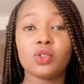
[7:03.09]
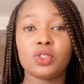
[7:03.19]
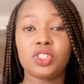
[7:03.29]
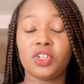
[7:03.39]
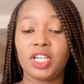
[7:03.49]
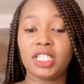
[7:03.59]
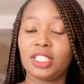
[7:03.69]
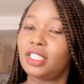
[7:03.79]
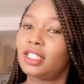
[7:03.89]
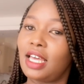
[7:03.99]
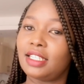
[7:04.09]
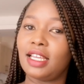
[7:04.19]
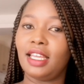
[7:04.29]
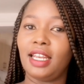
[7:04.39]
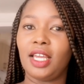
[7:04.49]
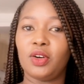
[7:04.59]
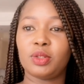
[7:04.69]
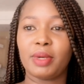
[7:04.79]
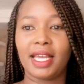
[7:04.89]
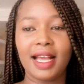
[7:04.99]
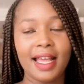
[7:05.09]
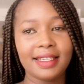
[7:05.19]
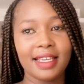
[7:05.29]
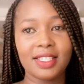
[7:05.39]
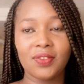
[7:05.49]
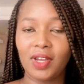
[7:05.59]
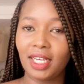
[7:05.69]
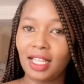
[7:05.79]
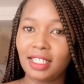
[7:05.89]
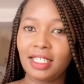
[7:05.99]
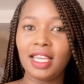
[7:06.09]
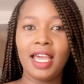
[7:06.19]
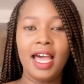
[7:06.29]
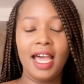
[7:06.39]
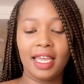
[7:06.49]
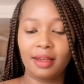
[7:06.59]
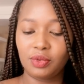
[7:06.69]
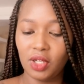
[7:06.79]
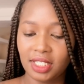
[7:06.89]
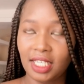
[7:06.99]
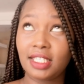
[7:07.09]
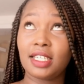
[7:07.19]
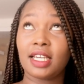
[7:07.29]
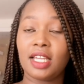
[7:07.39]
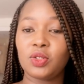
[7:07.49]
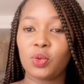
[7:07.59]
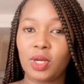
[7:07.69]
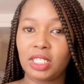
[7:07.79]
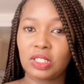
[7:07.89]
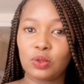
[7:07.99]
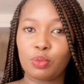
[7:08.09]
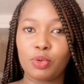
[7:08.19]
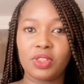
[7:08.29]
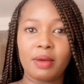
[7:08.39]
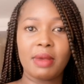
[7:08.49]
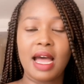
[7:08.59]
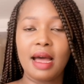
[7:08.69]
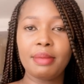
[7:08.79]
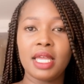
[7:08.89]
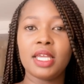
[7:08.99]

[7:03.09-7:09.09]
So she already did that, and I got my curtains finally, and I'm so excited. I can't wait to put them up.